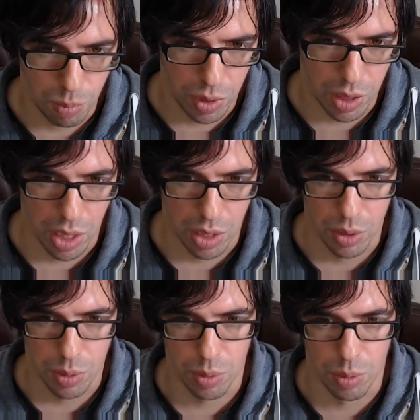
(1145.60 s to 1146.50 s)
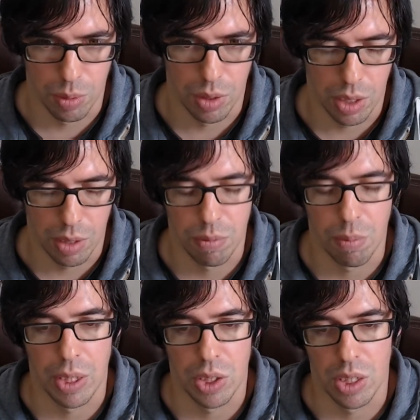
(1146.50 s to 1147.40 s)
the article or the
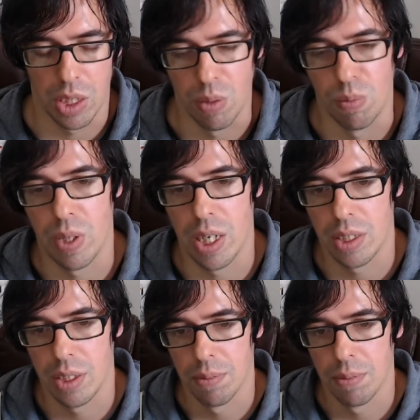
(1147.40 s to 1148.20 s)
information that you've read,